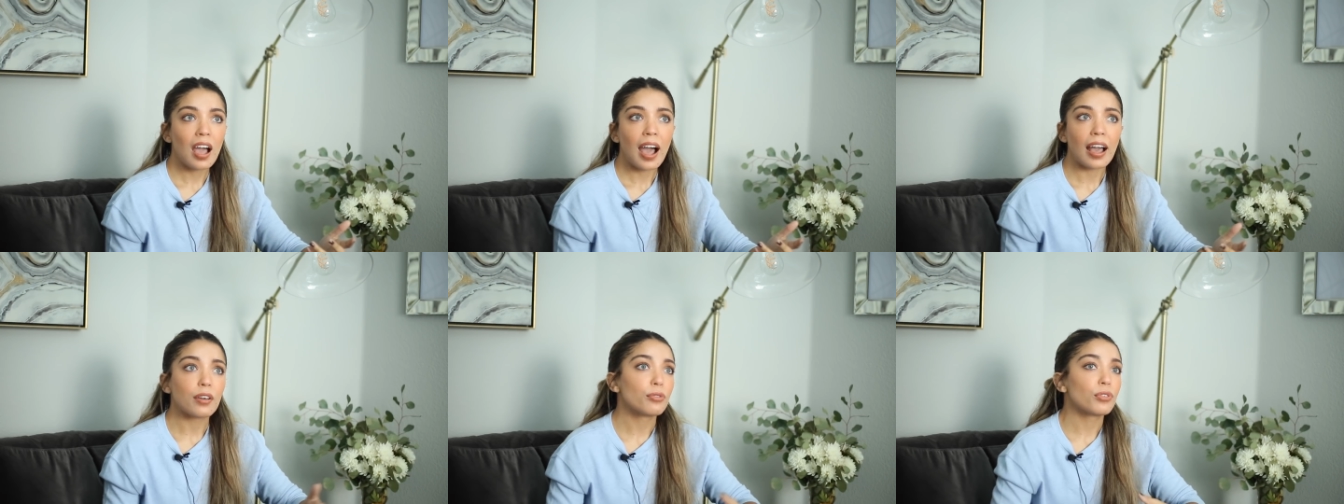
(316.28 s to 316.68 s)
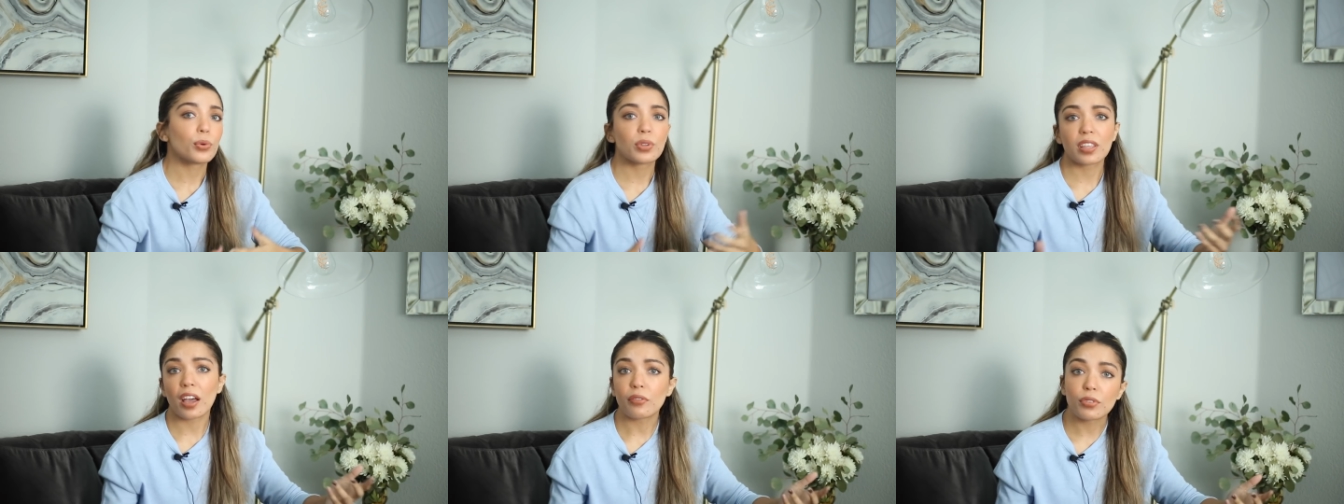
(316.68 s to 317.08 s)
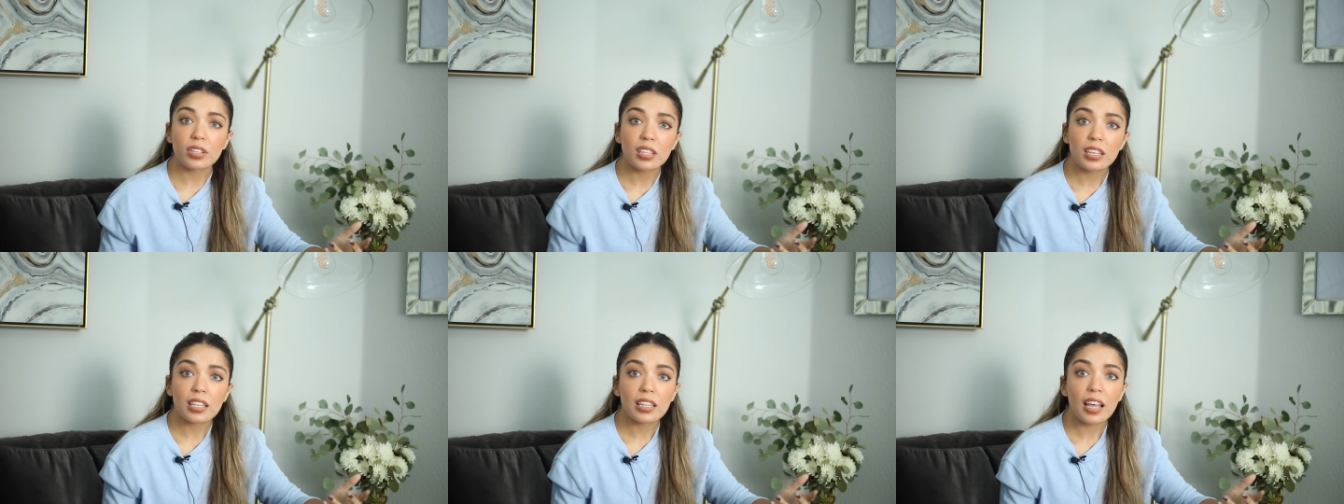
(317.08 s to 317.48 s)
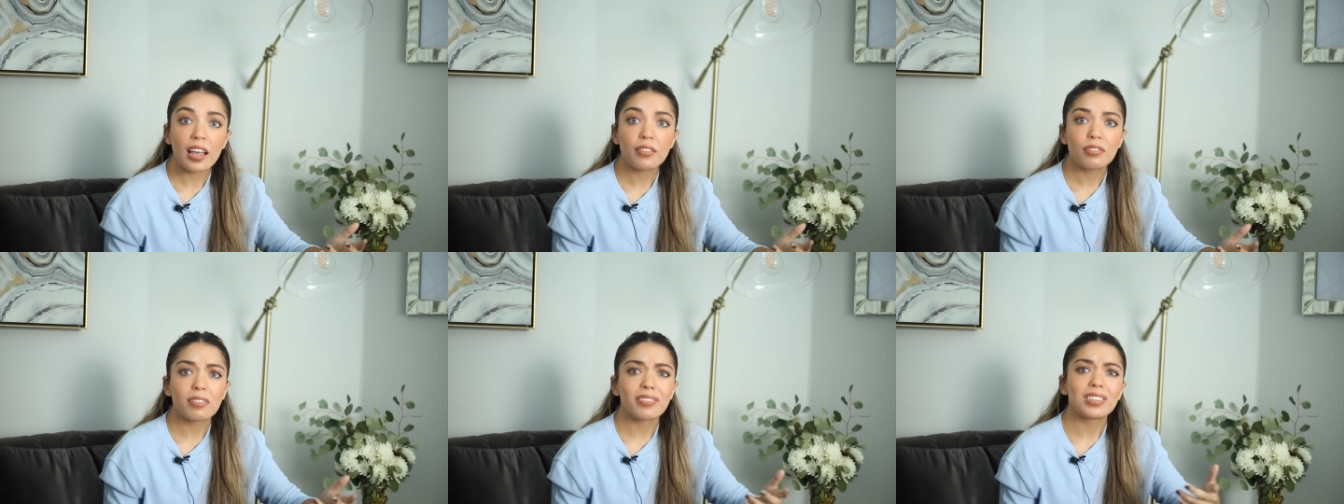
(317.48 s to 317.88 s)
I feel with everything in
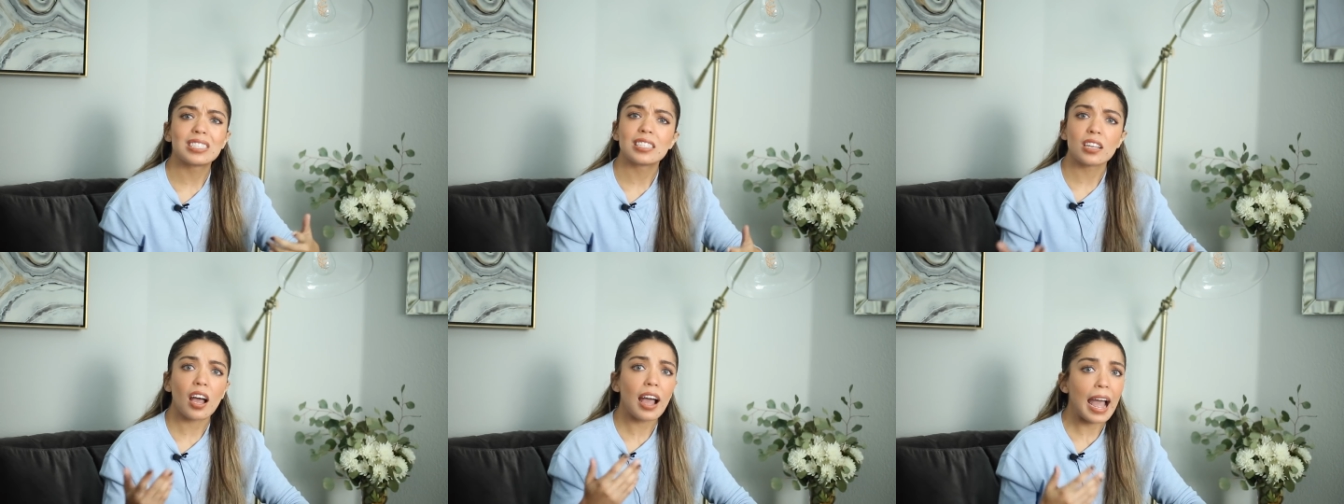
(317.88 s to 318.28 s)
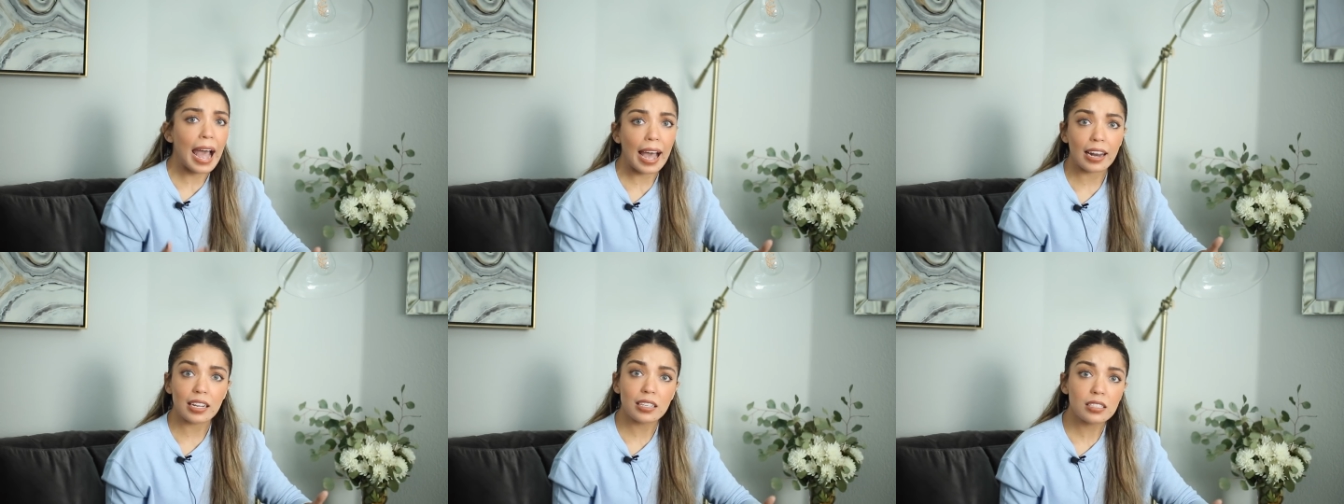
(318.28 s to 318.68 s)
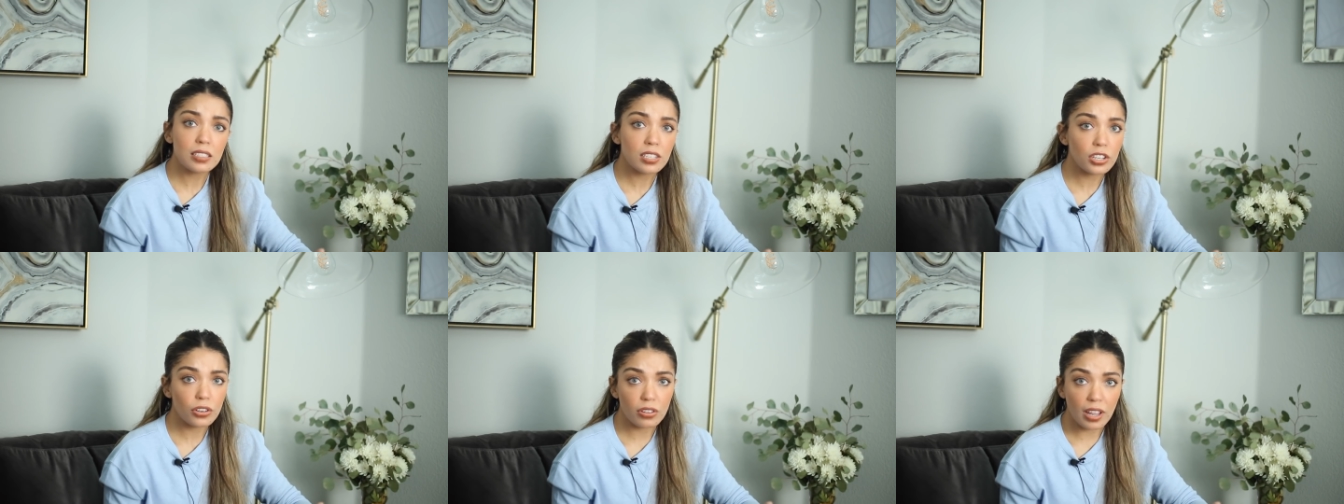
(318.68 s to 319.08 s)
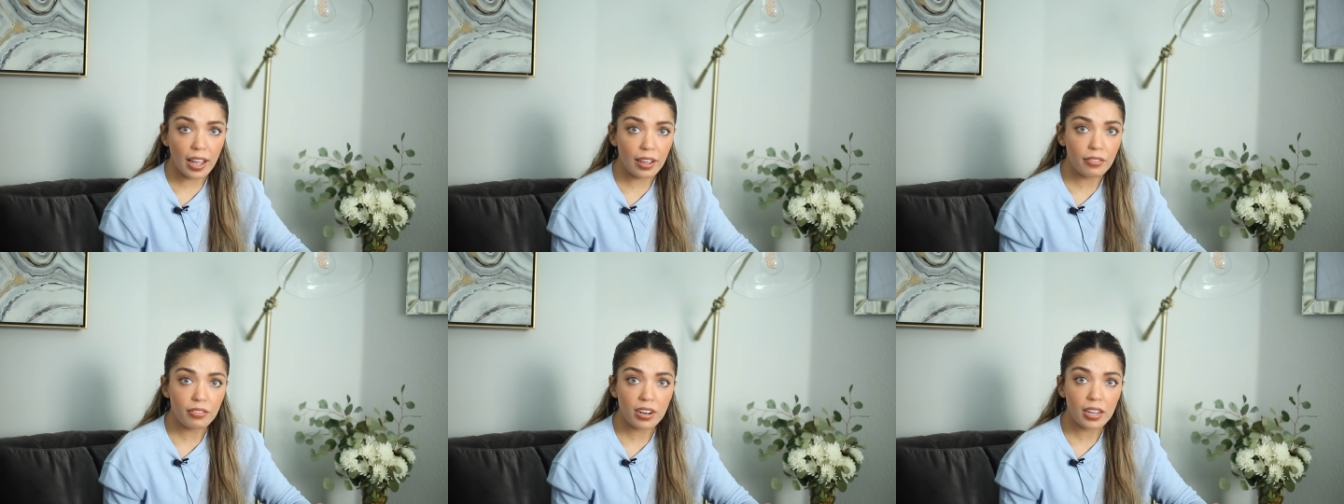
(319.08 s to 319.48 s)
life, if it's not adding to your
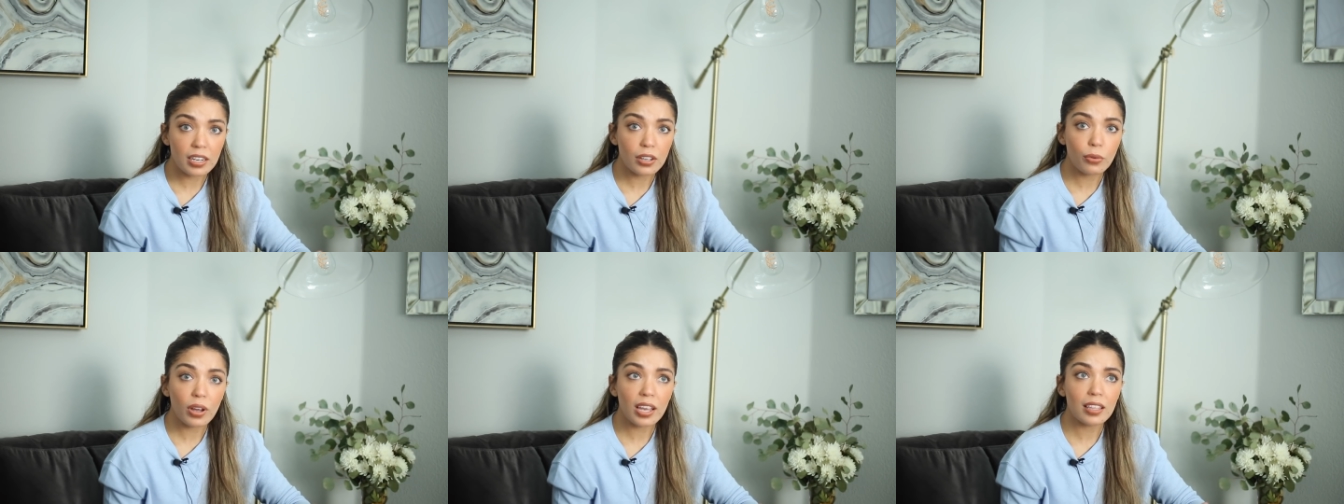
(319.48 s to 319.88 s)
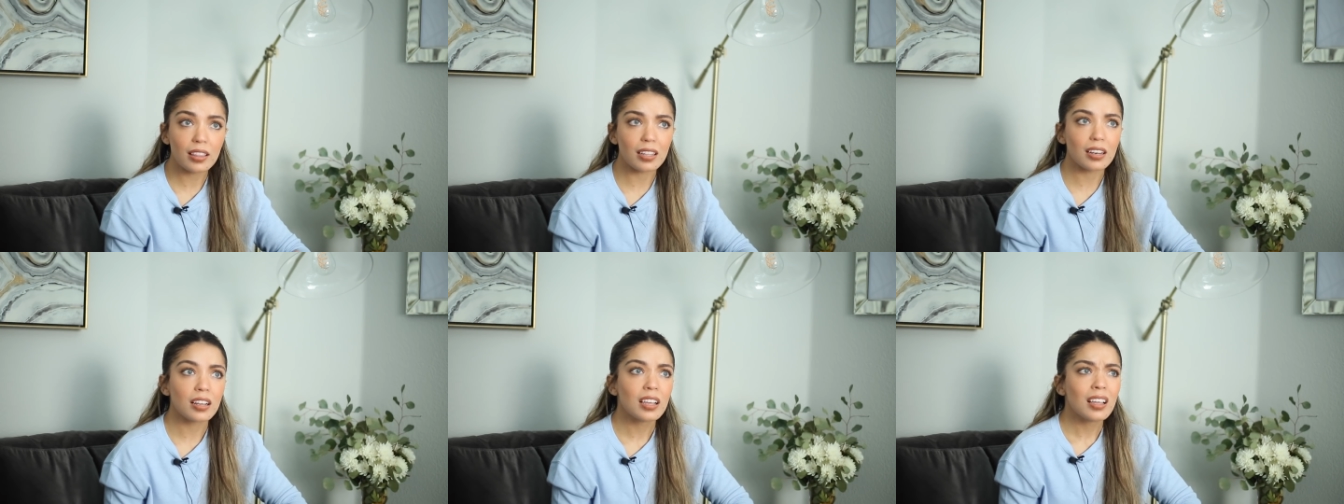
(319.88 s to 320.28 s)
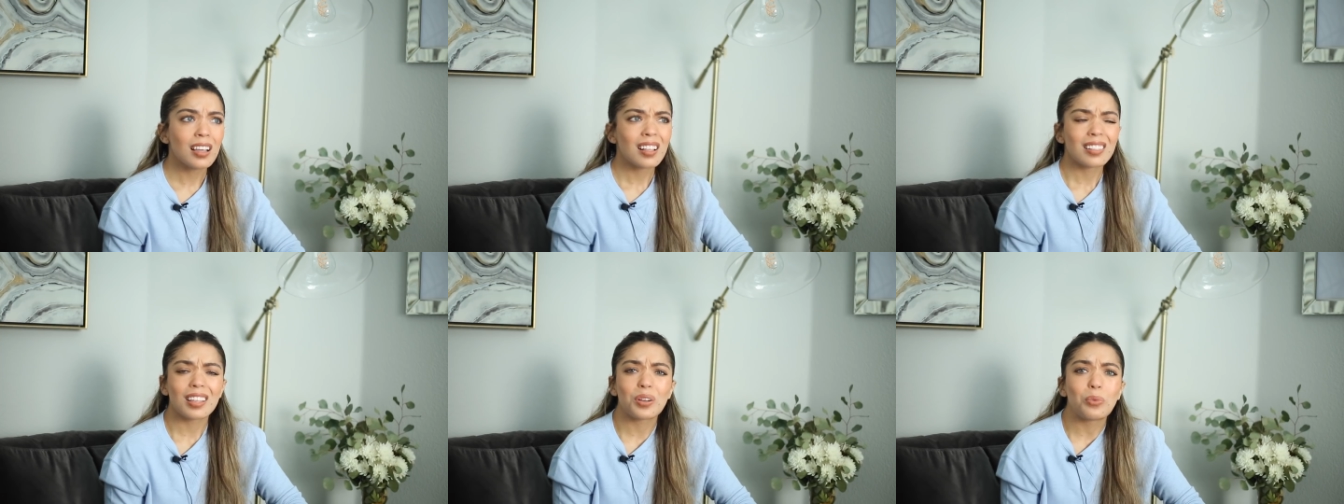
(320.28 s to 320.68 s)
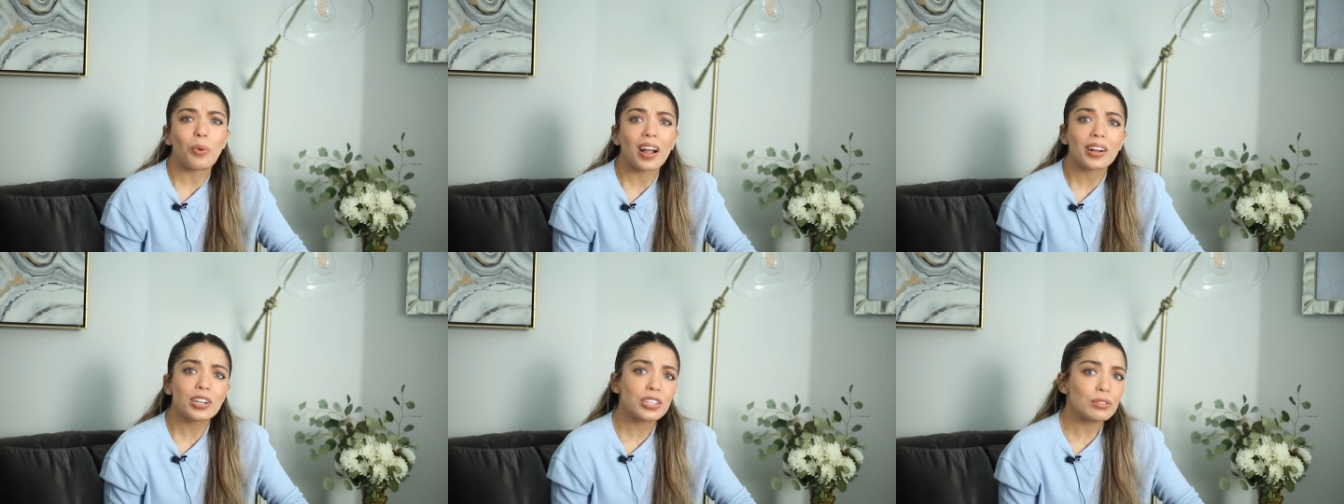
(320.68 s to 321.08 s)
life in any way, then like,
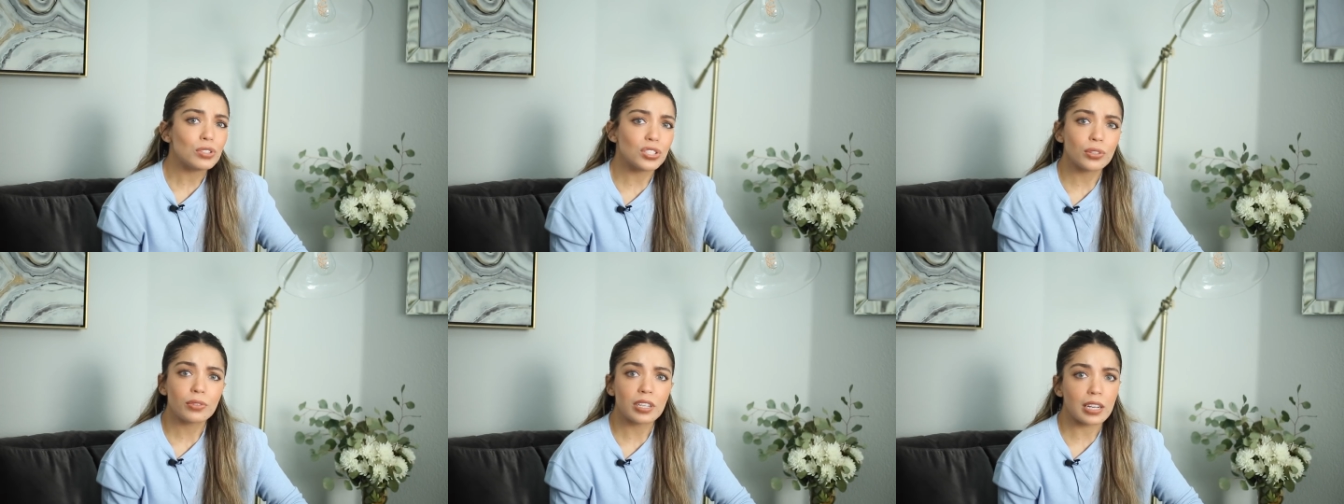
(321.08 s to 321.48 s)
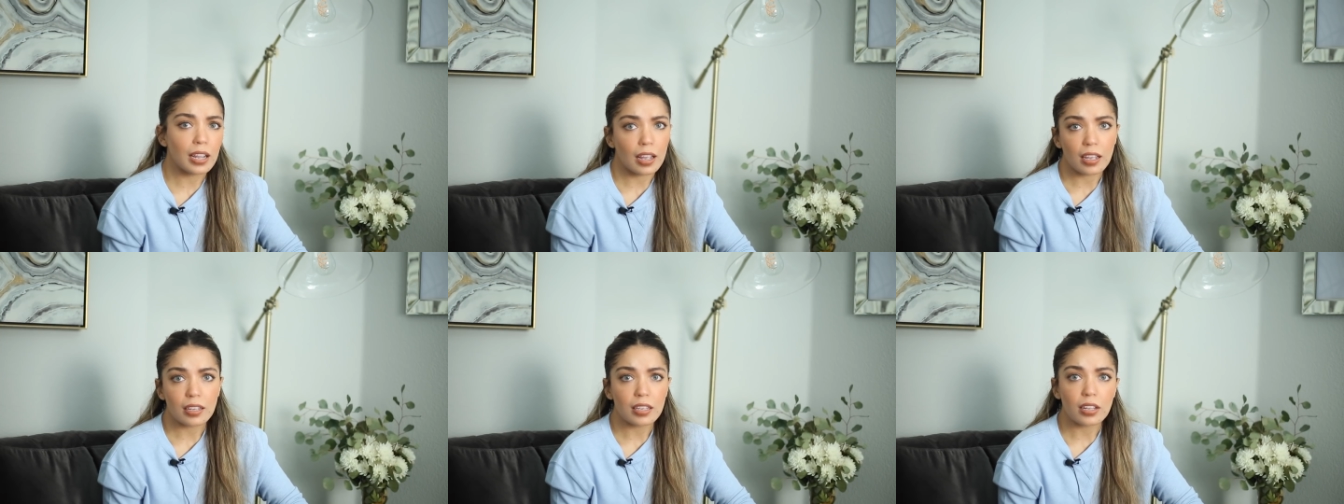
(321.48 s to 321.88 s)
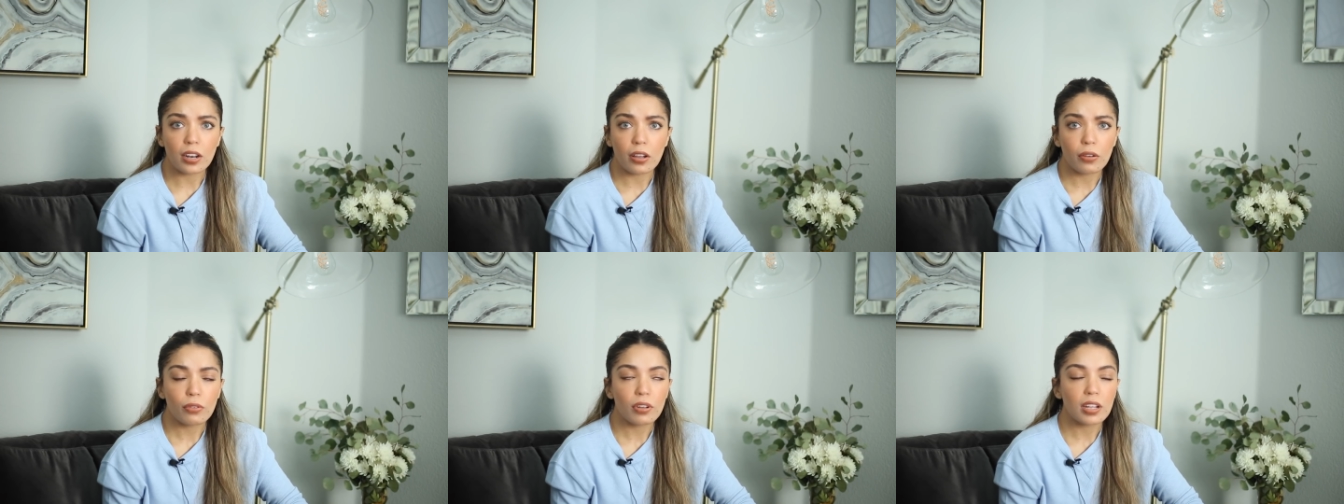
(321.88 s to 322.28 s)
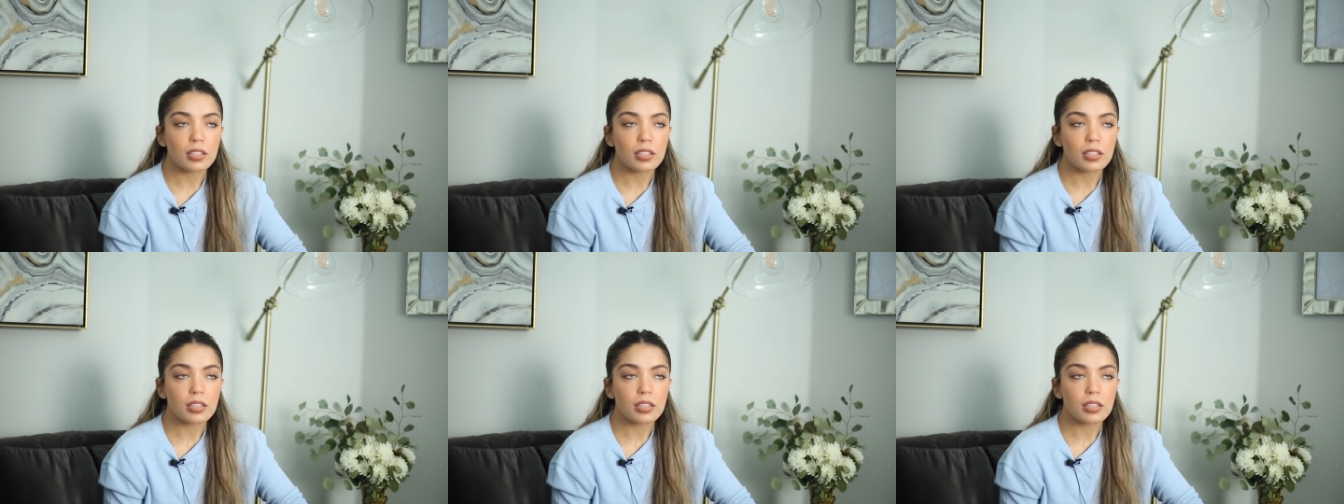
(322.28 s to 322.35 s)
why are you doing it, you know?